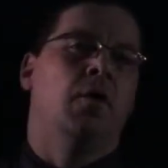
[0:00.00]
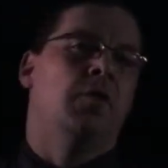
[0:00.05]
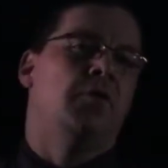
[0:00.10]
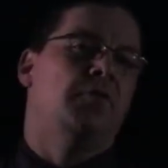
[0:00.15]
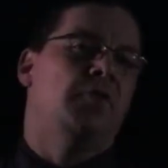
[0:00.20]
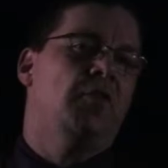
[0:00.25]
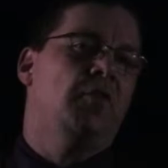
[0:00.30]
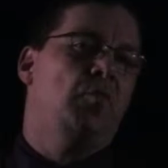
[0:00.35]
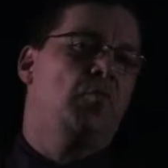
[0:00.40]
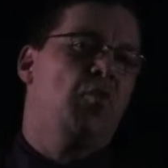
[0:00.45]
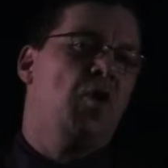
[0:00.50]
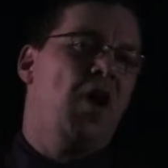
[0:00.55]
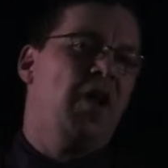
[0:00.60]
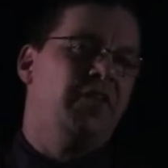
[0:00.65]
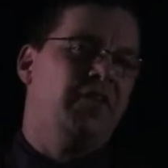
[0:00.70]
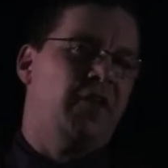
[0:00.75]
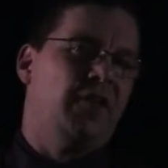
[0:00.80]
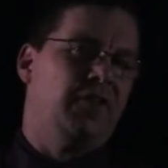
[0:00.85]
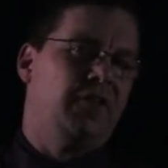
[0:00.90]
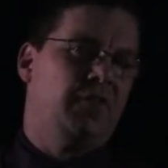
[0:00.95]
So the
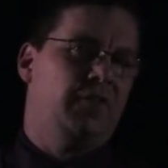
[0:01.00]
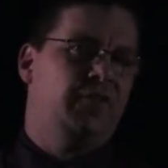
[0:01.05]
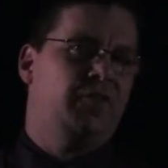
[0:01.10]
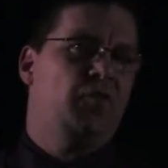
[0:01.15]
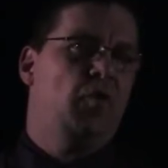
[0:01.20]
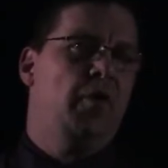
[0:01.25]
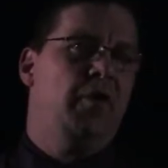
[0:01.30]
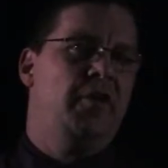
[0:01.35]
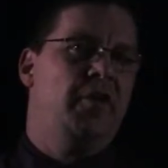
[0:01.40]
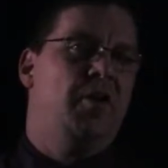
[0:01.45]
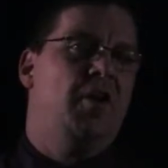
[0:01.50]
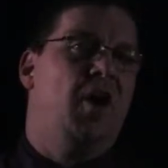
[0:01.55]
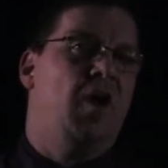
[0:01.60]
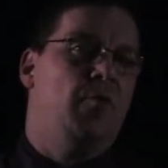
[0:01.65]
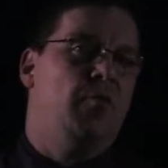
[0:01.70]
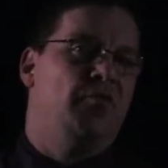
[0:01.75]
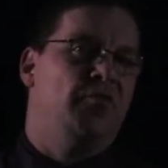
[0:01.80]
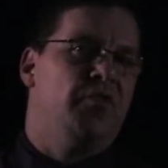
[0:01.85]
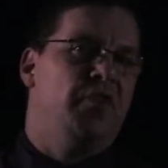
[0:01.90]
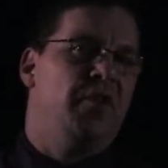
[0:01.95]
process of
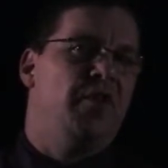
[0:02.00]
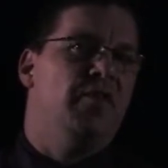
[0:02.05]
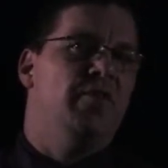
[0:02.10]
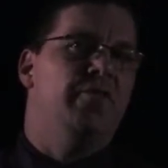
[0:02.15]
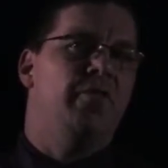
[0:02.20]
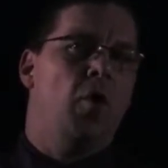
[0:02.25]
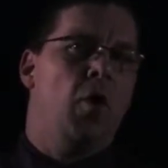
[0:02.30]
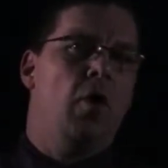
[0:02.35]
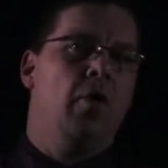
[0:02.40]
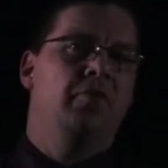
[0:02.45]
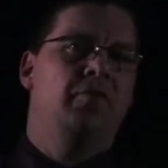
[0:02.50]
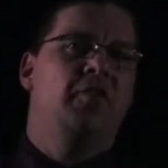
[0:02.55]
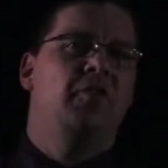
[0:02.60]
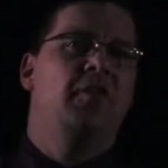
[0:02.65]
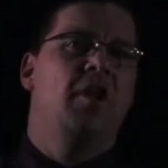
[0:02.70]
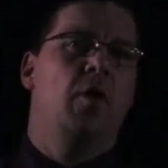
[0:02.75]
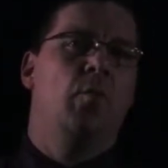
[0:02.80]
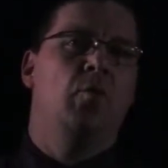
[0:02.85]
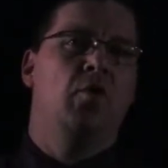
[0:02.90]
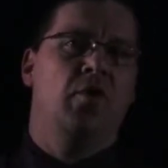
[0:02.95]
stoichiometry involves a
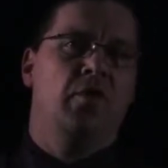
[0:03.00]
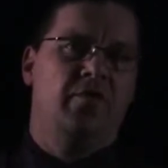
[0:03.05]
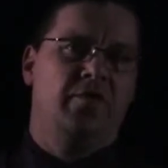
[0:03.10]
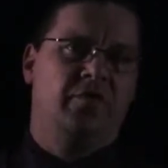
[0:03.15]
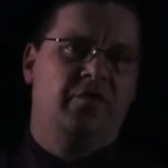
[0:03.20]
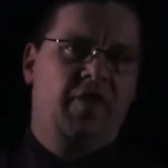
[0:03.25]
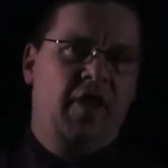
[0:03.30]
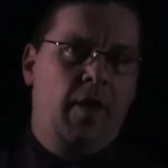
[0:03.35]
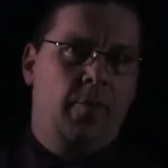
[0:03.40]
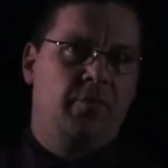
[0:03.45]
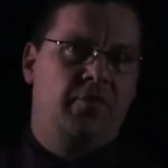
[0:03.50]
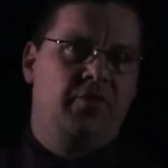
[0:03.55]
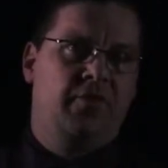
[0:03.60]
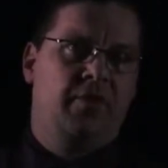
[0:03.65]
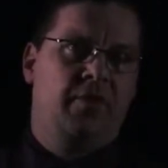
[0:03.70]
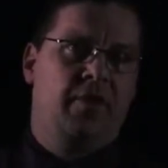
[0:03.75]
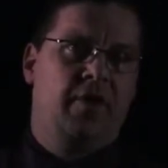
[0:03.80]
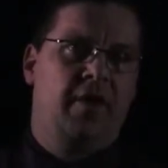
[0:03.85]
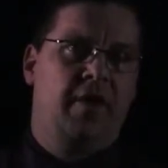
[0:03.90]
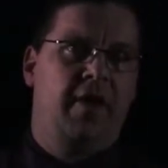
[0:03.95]
number of steps.
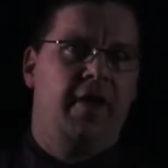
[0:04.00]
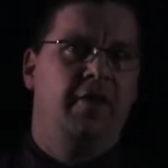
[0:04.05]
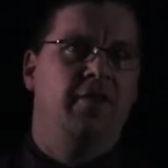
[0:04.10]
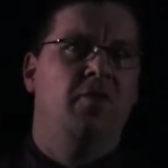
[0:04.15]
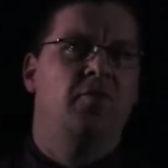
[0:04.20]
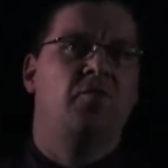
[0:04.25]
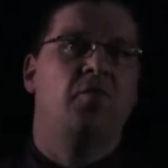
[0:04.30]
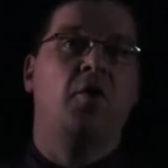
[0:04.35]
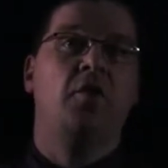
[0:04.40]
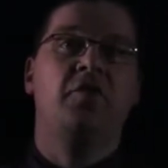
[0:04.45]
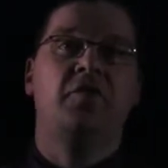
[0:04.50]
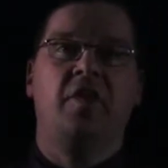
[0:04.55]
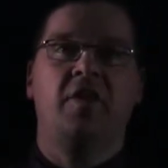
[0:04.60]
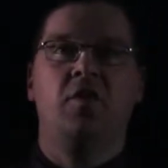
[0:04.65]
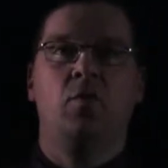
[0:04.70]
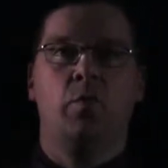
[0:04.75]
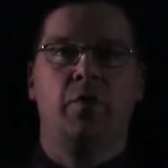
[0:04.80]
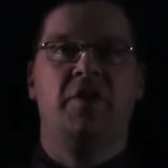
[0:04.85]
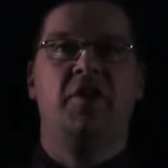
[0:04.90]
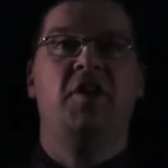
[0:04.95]
And the first thing
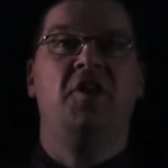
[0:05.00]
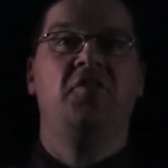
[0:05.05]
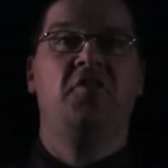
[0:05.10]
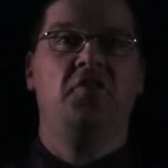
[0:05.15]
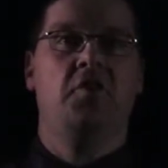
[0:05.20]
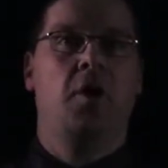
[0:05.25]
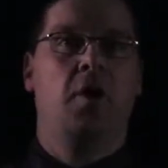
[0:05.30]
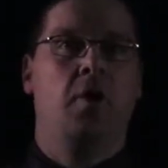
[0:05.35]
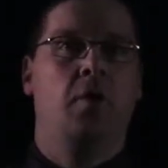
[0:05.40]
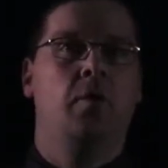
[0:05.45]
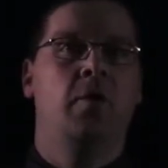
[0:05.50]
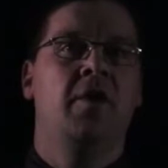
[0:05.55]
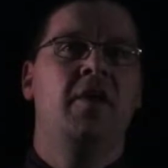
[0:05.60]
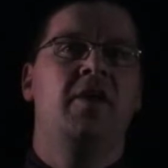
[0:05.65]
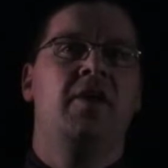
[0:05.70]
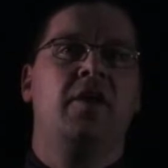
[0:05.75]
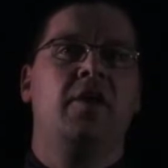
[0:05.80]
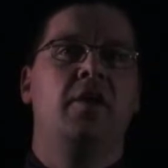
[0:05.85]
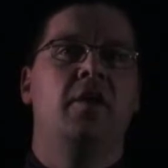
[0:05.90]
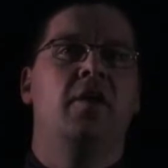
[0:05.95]
that we need to know
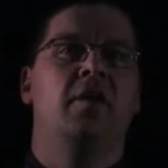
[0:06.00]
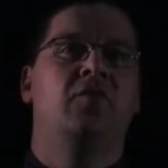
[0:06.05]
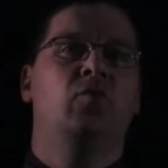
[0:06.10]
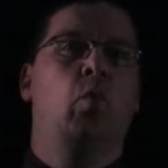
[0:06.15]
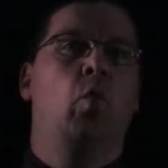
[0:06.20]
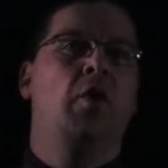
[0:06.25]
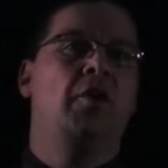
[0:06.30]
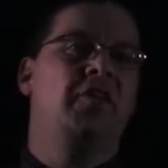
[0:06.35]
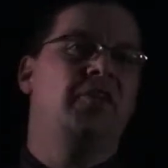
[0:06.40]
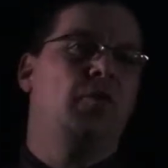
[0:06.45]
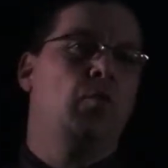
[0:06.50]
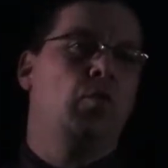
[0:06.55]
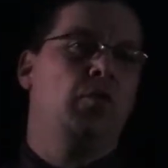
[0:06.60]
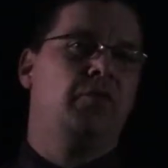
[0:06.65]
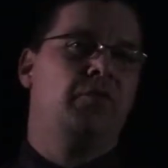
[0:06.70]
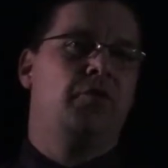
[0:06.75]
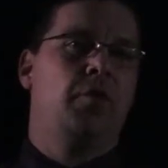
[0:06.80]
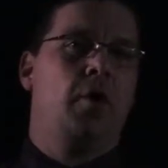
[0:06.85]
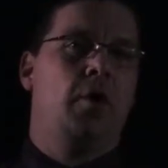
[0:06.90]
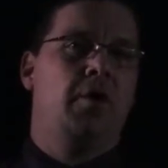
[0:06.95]
is what is it we're
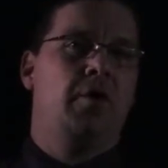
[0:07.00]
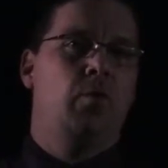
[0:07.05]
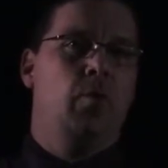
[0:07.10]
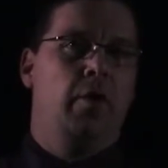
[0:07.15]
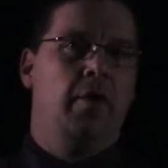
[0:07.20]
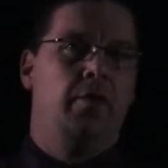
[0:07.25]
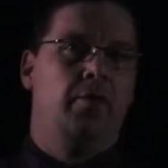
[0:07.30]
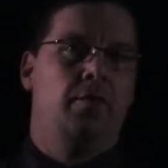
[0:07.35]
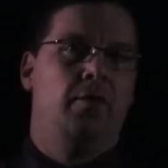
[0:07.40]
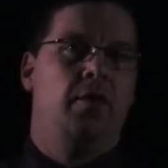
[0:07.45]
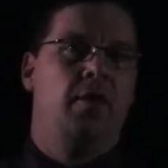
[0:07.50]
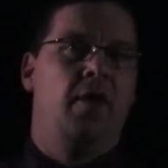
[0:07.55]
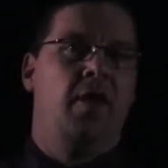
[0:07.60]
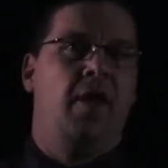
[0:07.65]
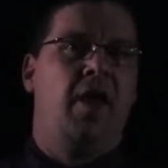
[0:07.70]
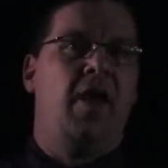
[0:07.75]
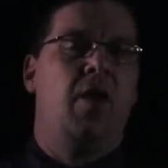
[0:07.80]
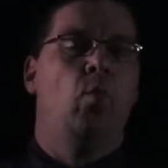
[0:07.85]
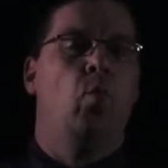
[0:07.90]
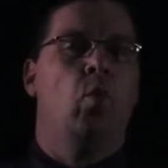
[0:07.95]
starting with
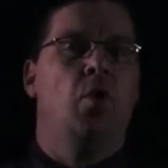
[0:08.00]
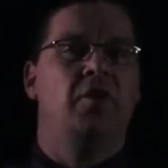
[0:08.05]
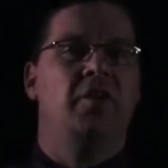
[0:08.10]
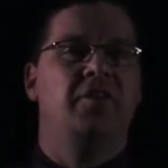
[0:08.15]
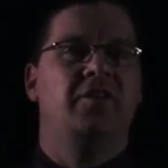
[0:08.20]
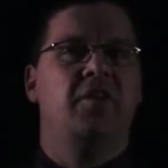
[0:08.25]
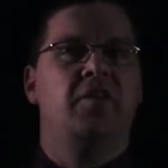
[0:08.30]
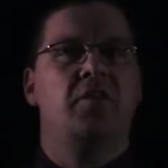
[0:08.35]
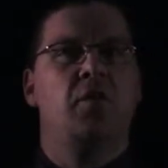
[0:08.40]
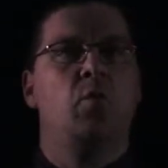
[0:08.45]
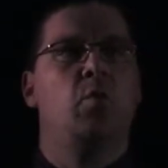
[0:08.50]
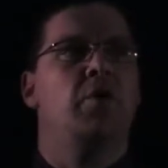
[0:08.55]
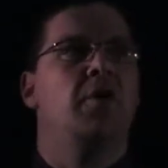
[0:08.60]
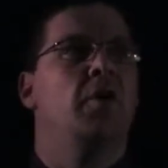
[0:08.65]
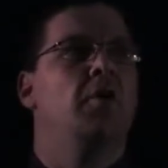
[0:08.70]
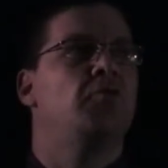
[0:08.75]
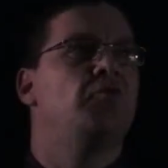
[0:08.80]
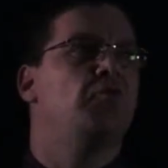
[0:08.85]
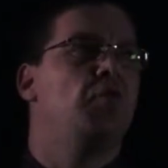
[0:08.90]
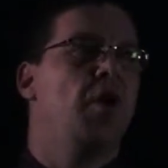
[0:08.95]
and what is it that we
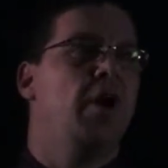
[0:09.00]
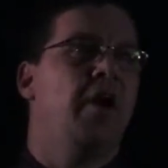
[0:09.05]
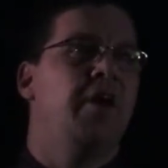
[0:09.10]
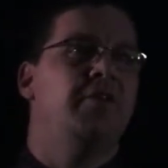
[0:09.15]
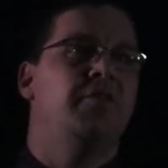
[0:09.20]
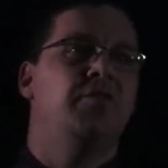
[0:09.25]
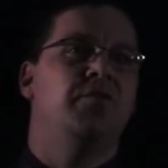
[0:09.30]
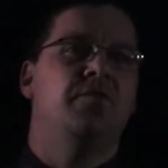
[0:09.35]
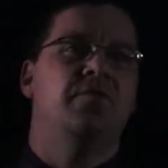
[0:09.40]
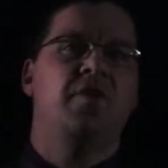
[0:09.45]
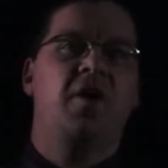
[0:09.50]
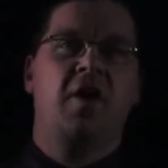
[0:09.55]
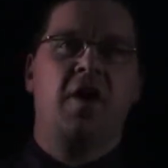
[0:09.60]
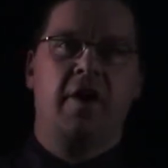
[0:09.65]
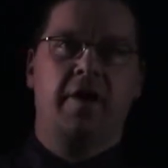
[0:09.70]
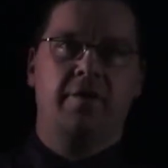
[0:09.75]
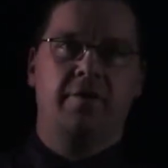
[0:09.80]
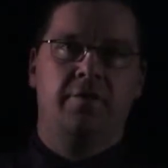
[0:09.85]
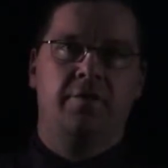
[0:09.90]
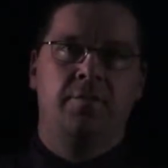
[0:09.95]
are trying to
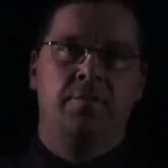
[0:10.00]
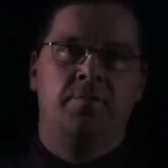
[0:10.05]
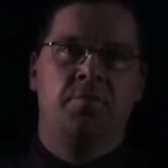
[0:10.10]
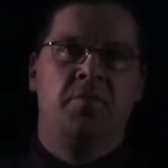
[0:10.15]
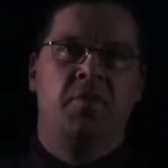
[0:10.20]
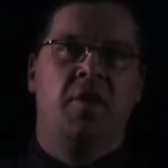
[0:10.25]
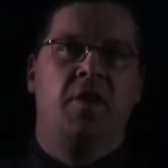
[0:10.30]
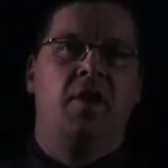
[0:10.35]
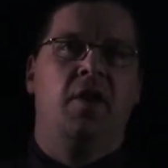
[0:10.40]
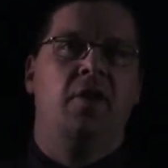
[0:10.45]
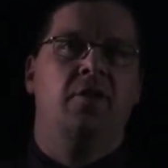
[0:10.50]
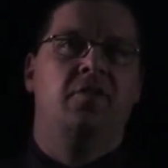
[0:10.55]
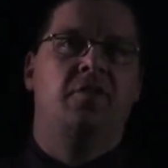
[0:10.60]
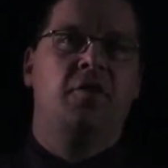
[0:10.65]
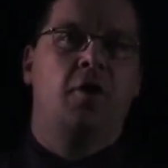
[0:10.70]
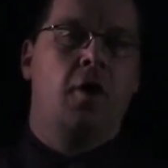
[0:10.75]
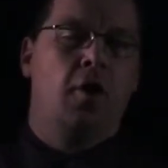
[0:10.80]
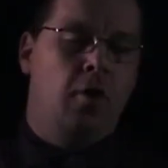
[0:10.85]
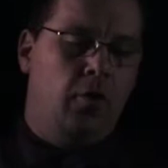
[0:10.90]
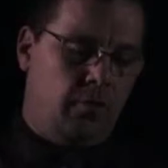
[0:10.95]
find. And
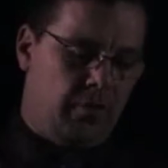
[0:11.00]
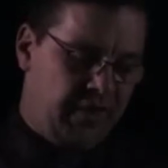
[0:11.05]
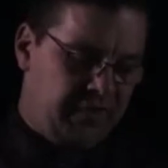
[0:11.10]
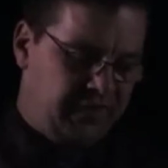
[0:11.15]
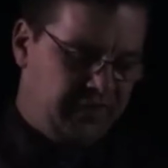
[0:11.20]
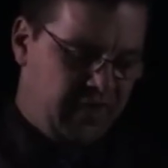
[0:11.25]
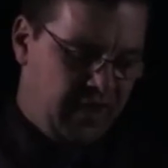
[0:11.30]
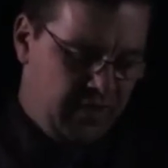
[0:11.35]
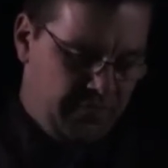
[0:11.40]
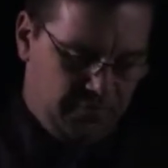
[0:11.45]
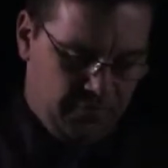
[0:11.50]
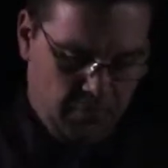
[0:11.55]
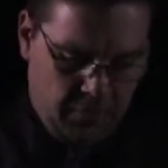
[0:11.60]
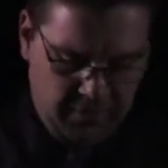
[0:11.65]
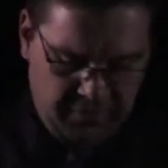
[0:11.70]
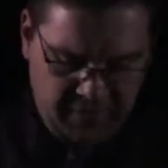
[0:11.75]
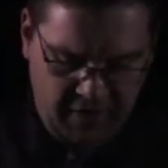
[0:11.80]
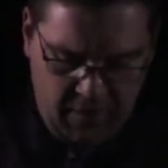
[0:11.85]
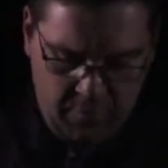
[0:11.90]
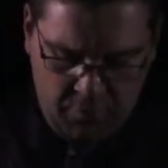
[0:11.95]
so let's take, for
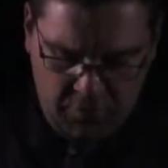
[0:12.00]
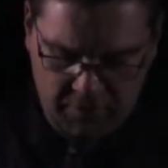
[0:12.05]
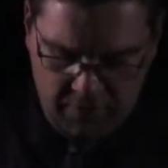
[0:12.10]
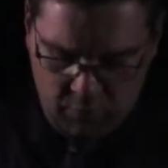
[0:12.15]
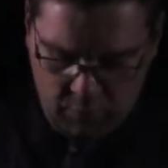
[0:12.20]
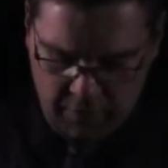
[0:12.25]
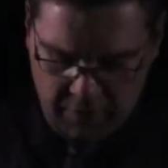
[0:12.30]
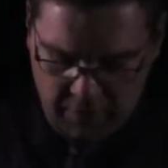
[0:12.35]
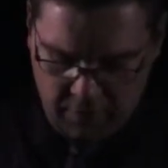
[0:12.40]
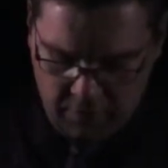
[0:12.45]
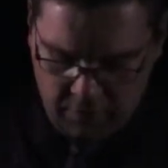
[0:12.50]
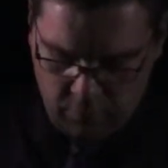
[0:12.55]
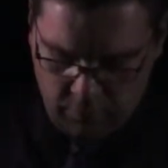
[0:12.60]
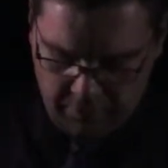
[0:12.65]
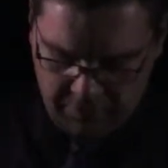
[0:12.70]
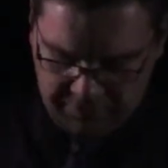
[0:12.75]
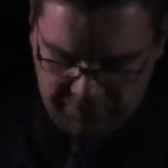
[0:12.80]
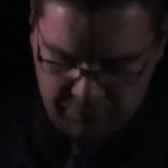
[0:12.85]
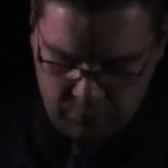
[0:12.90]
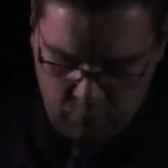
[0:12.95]
example, that we are
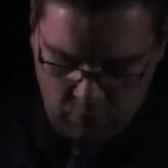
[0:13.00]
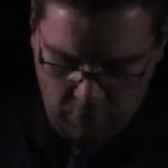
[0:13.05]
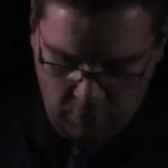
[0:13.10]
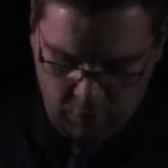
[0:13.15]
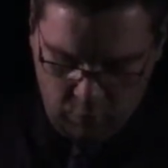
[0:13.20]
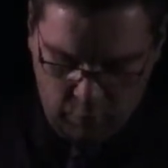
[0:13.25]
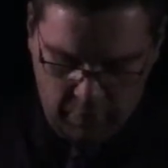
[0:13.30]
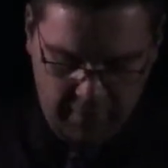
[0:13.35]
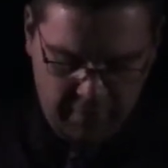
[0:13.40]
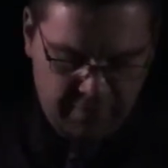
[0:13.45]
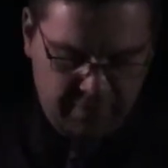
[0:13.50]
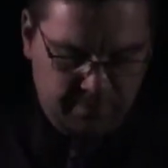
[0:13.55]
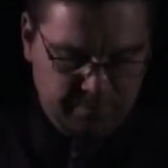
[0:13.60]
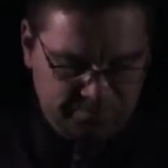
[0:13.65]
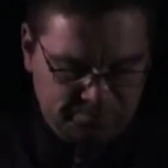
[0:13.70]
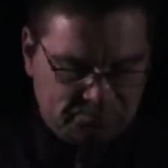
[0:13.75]
going to work with